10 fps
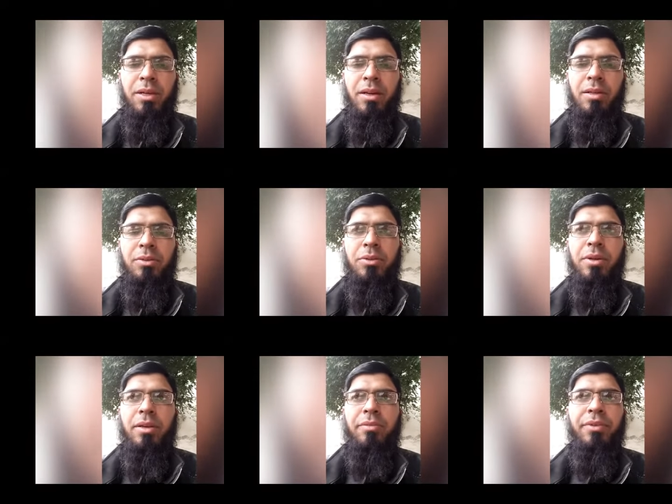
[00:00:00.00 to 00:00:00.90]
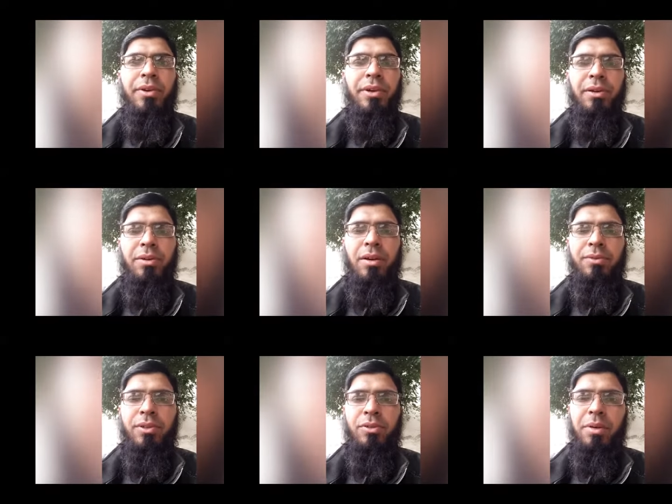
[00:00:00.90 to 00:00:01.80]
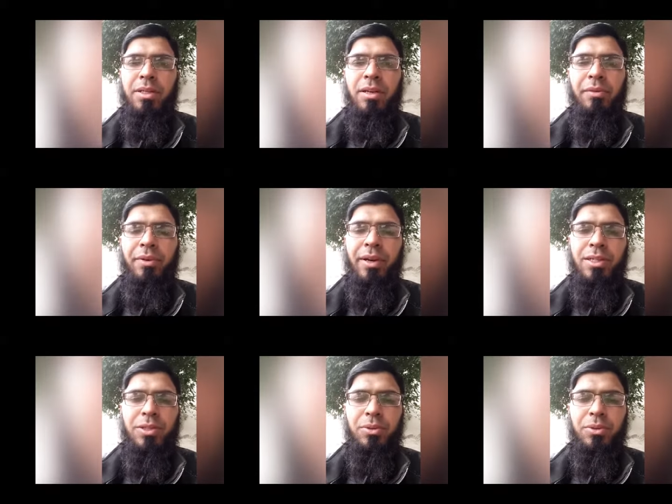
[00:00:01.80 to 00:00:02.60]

wabarakatuh and a very good afternoon my dear friends.